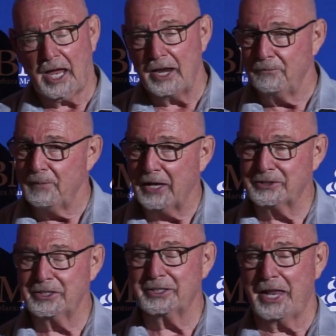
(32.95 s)
I
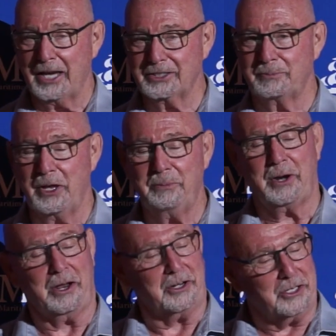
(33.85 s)
announced this last month,
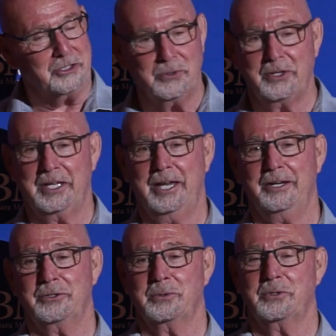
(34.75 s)
but I'm going to do it again
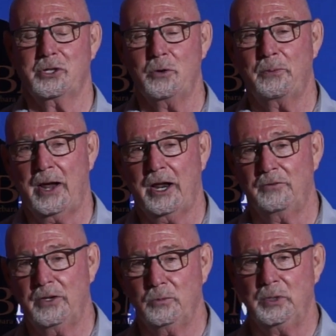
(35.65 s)
because we're so proud
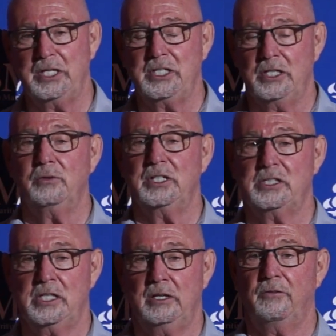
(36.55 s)
of it. We did
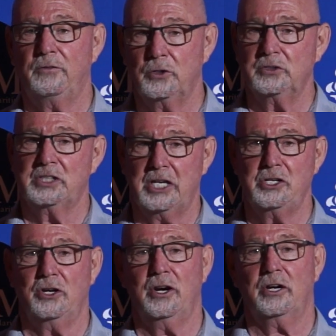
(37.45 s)
receive full
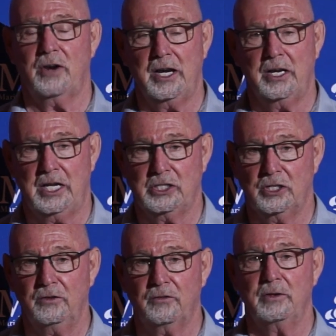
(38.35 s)
10-year
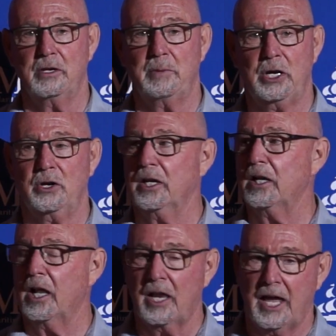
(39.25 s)
accreditation from the American
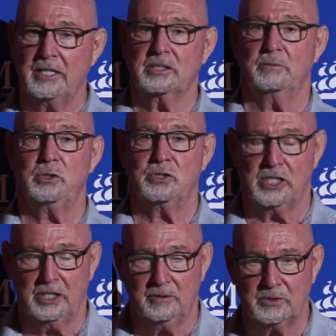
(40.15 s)
Alliance of
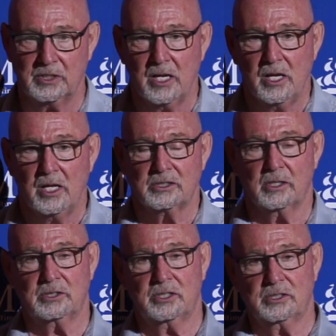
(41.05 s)
Museums. So
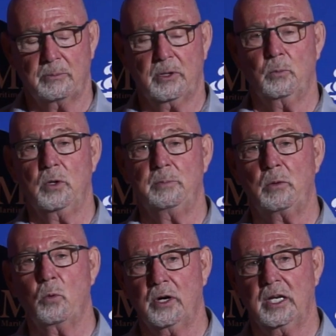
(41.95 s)
it's something we've
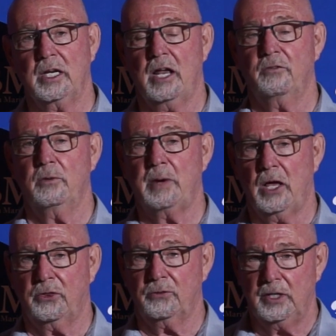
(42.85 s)
been working on for
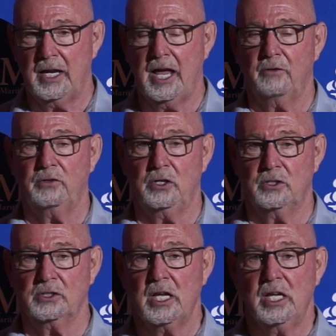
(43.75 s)
about 3.5
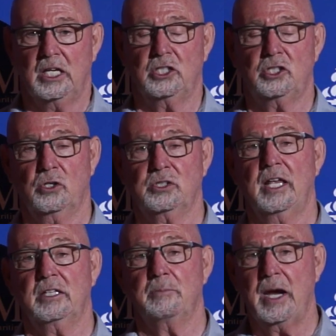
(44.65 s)
years. It shows
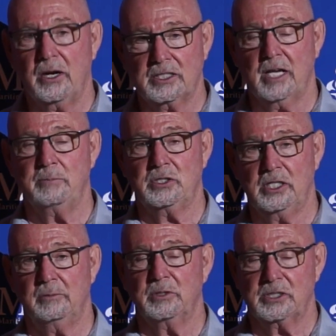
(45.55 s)
that the Maritime
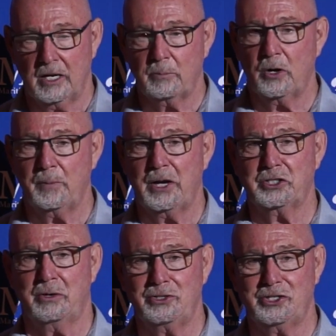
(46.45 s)
Museum, the Santa Barbara
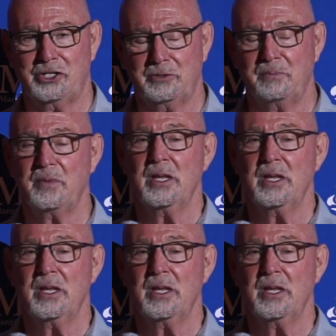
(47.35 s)
Maritime Museum,